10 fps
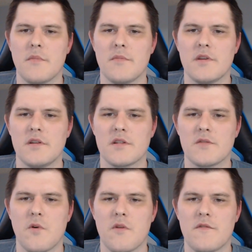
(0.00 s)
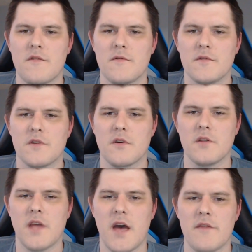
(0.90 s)
the Discord for full circle to
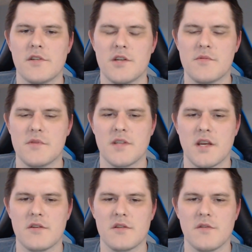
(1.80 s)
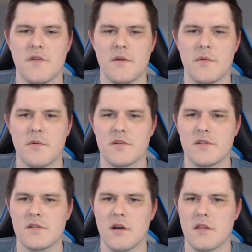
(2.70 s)
have a Judgment section, so if anybody wants
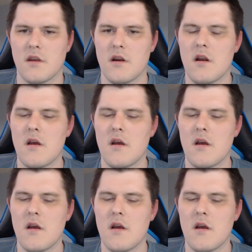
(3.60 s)
to talk there.